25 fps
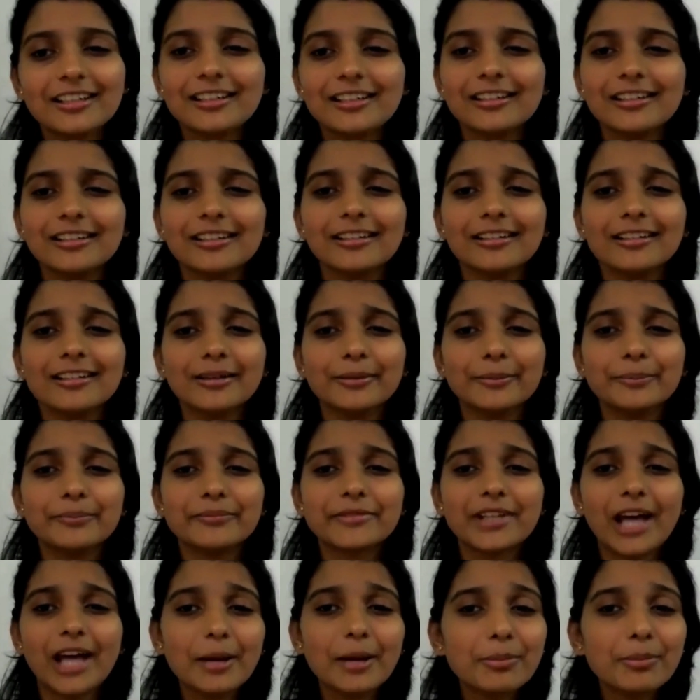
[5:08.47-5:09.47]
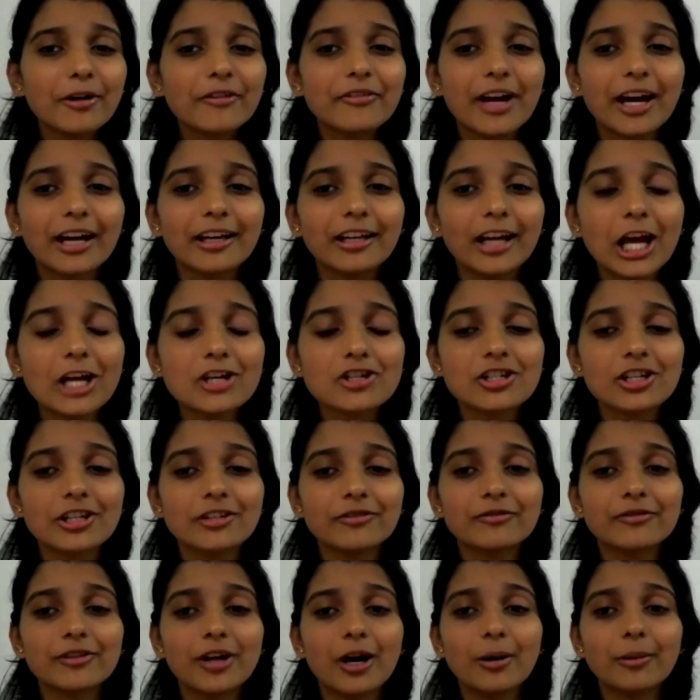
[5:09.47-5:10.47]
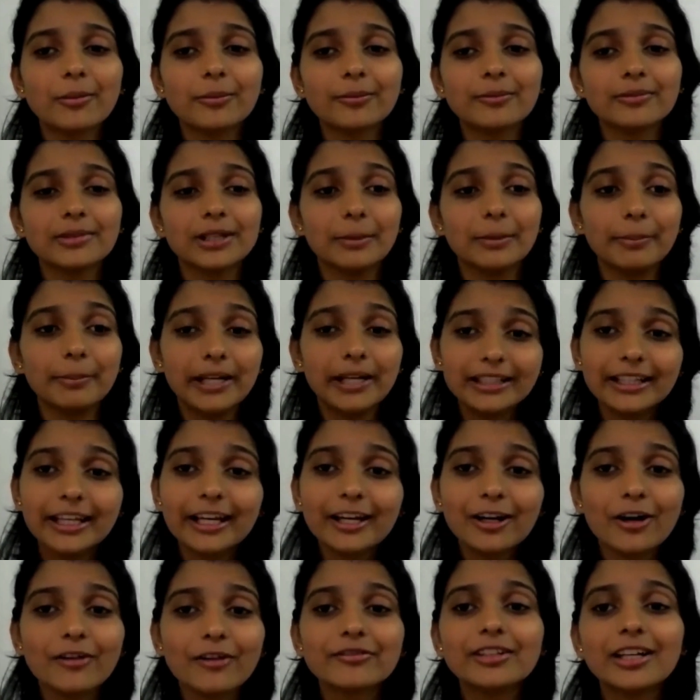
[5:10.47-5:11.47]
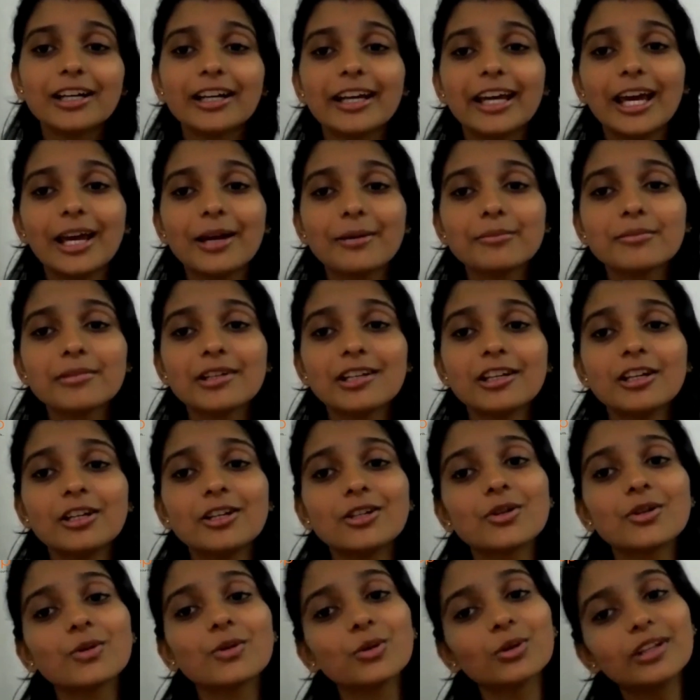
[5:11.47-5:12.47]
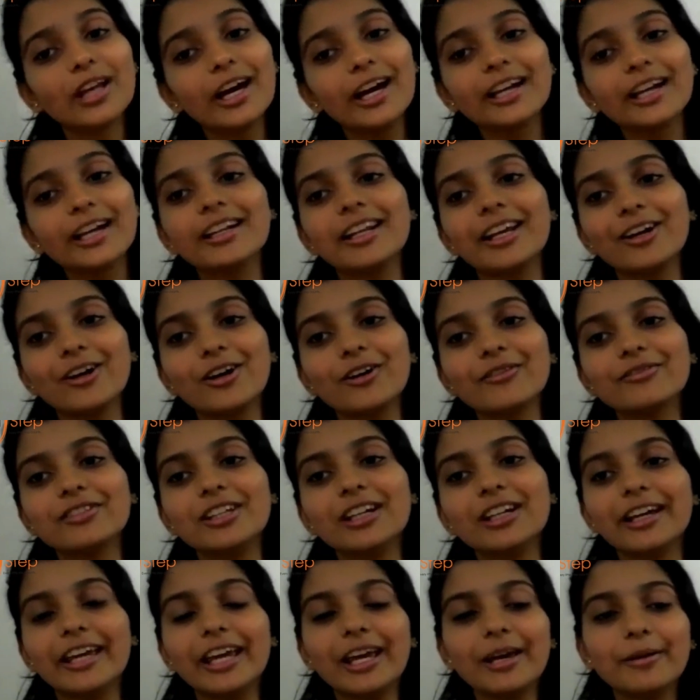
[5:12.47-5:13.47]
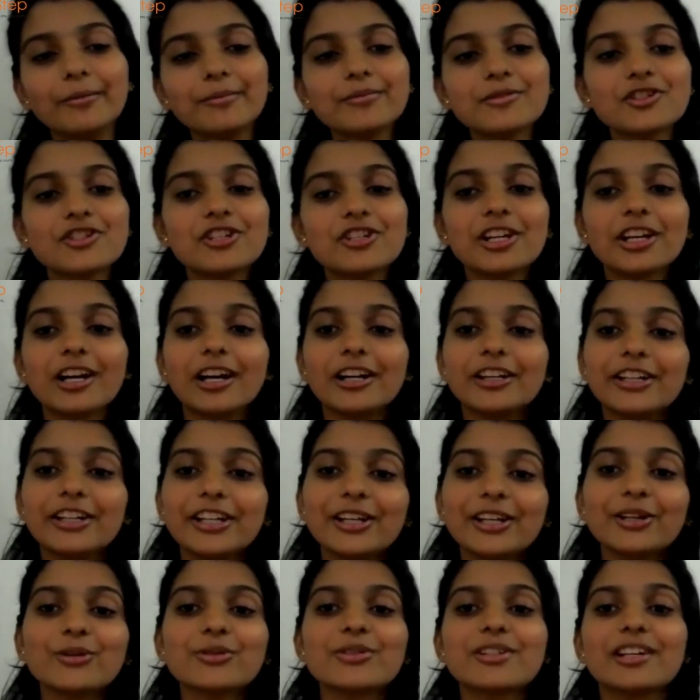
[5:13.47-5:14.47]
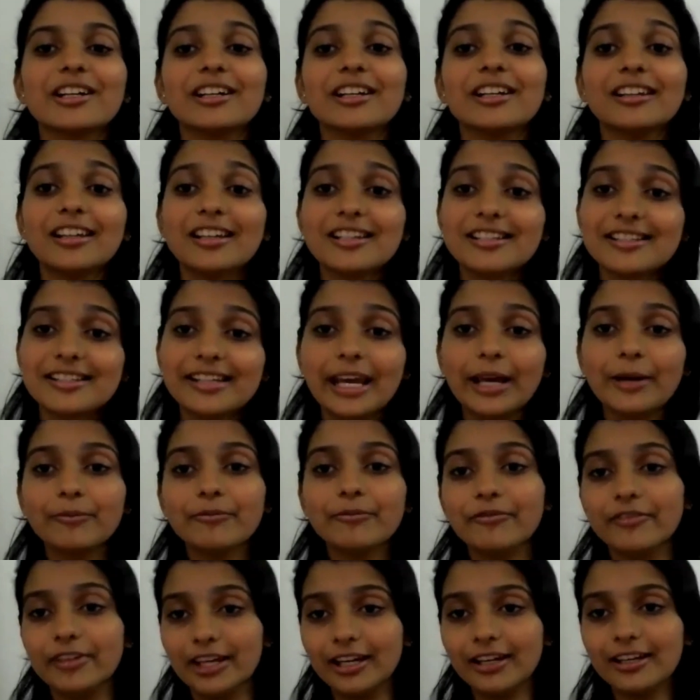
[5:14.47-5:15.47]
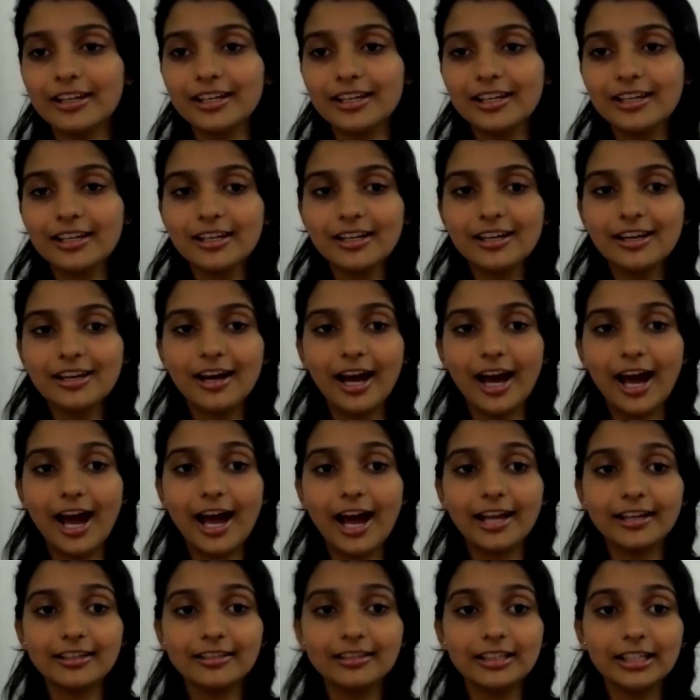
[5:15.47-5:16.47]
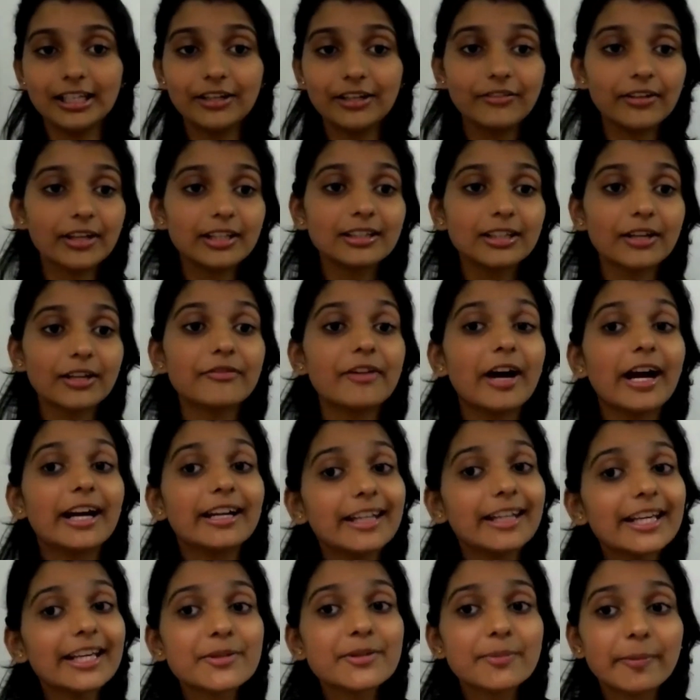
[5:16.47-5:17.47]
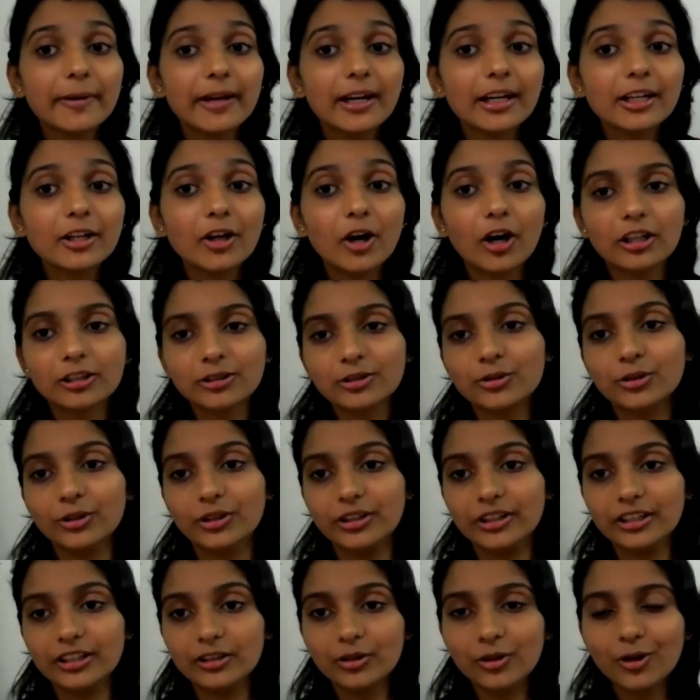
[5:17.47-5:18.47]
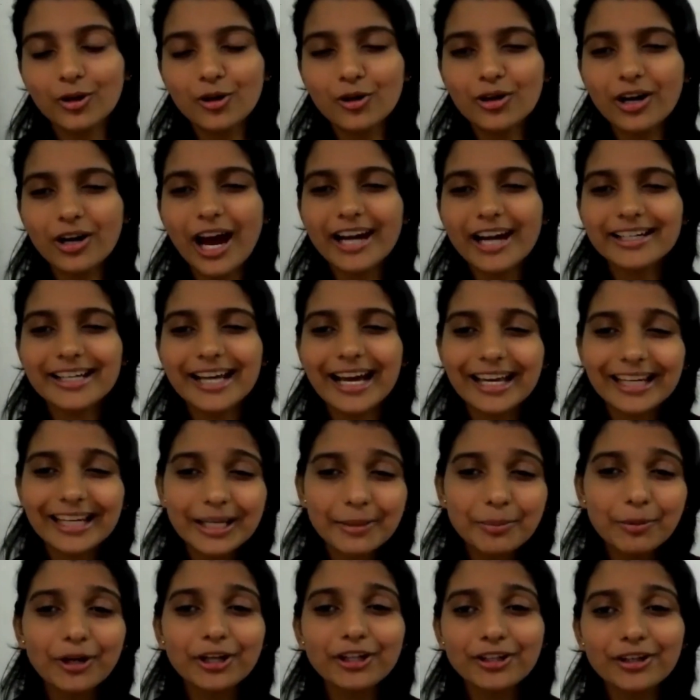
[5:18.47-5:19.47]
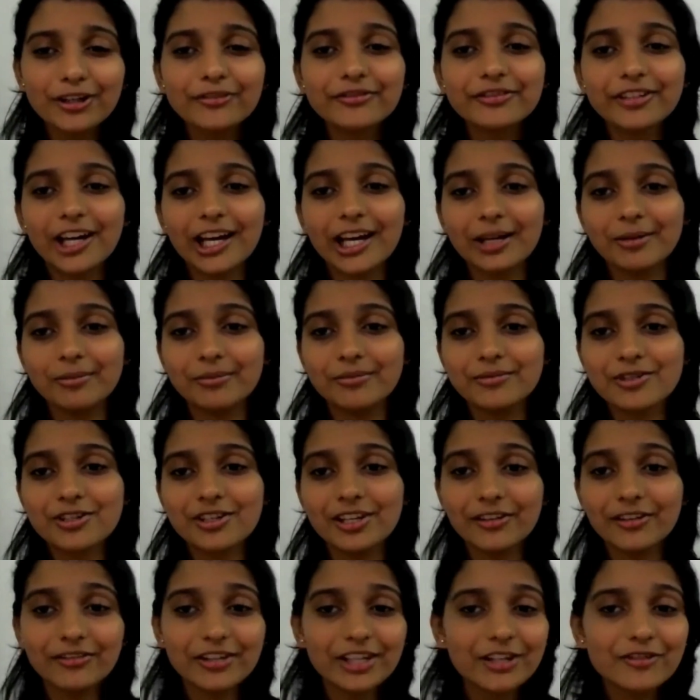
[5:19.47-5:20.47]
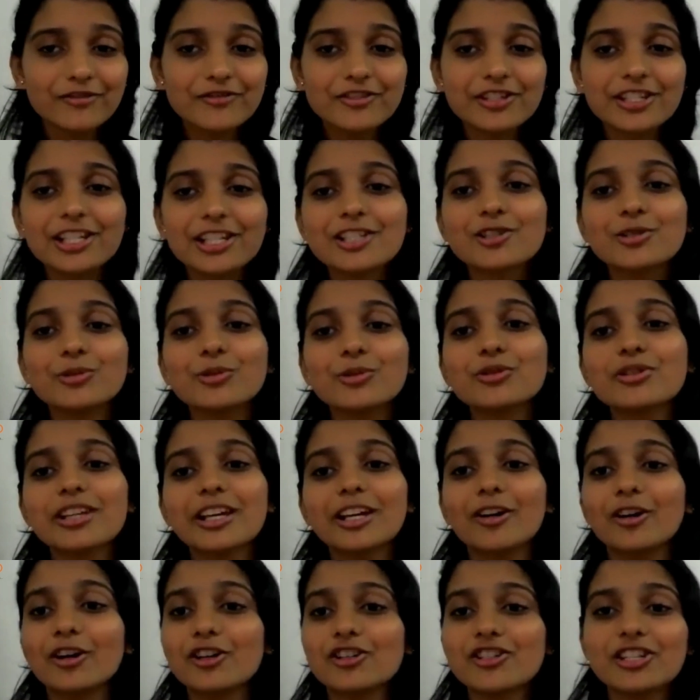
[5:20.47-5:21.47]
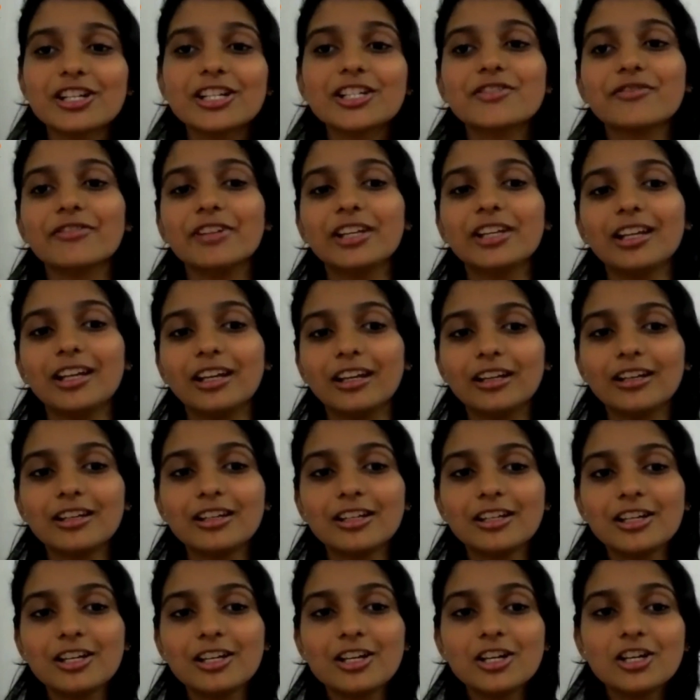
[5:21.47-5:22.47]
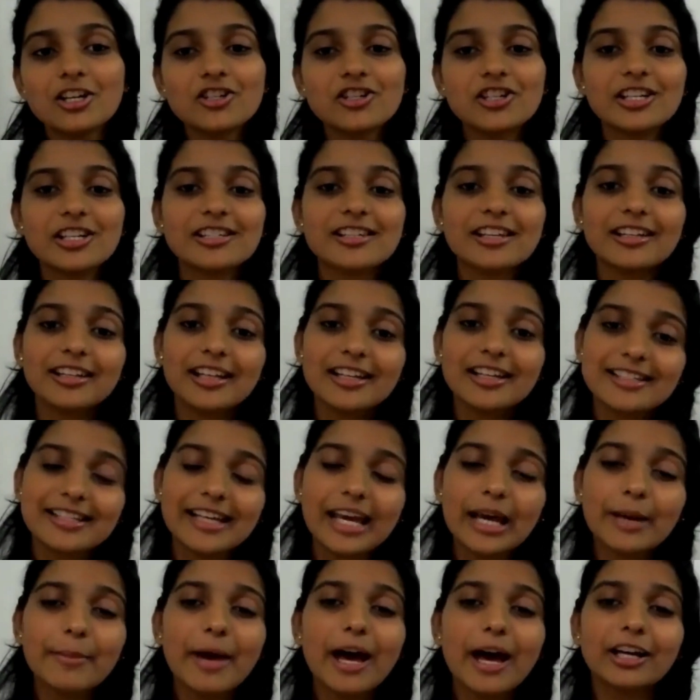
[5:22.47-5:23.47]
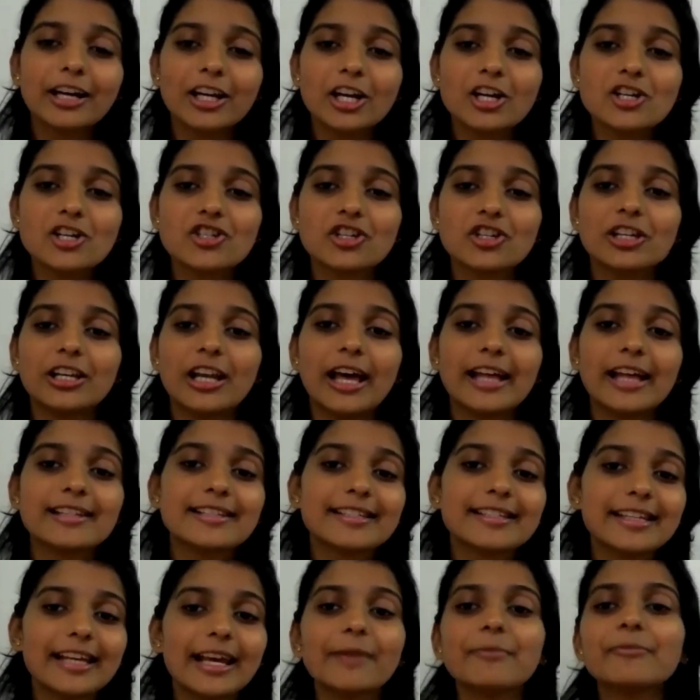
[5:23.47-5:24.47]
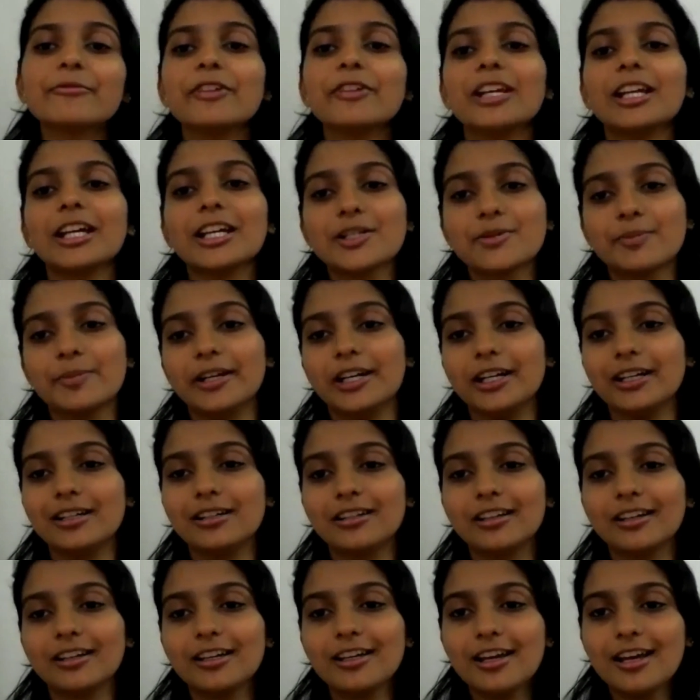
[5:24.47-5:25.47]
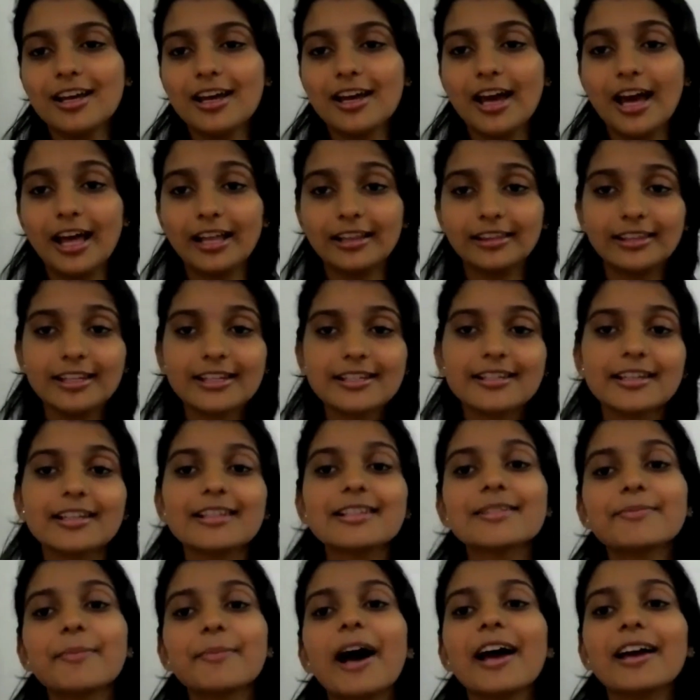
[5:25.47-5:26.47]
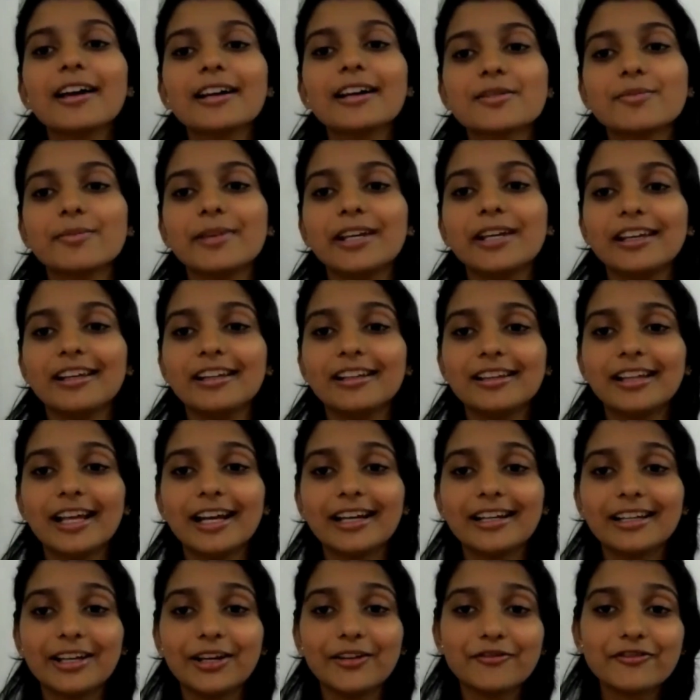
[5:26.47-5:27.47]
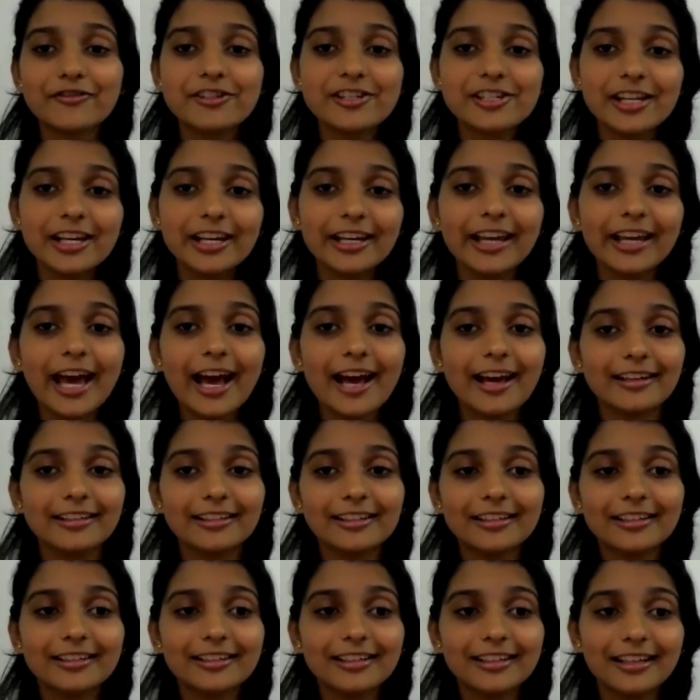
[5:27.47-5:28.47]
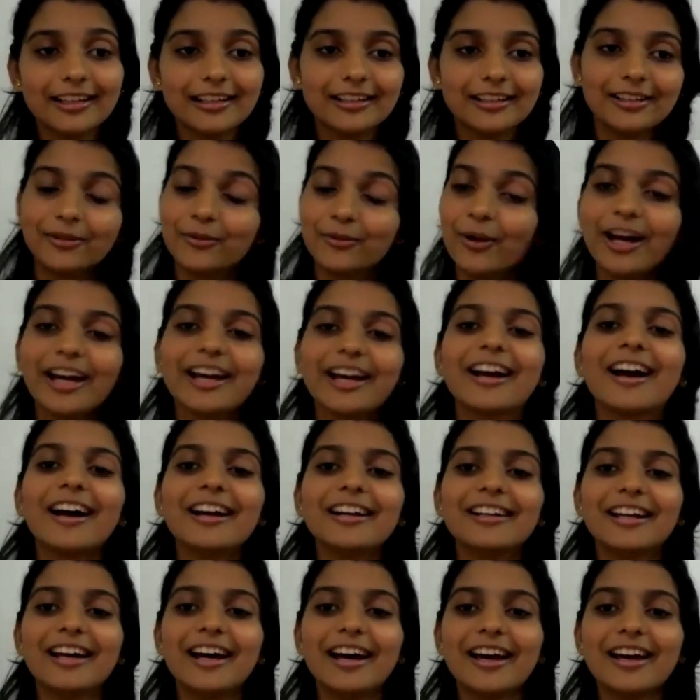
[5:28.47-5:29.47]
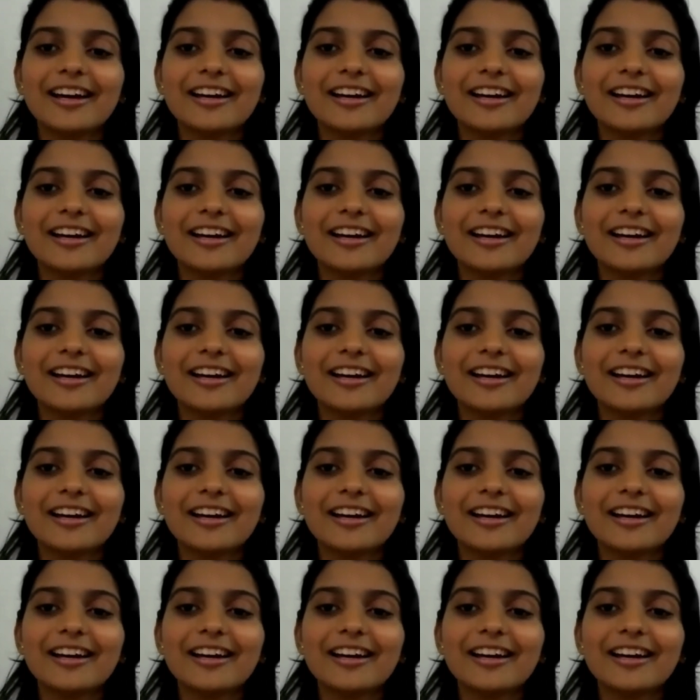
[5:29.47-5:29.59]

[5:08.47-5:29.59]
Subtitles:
The type of aggression from the beginning of the game to the ending of the game, she continues it in the same way. And even the fighting spirit on court, though at any point of time, even if she's losing or she's winning, she's in the same aggression and same winning spirit. And this inspires me that if she can, why can't I?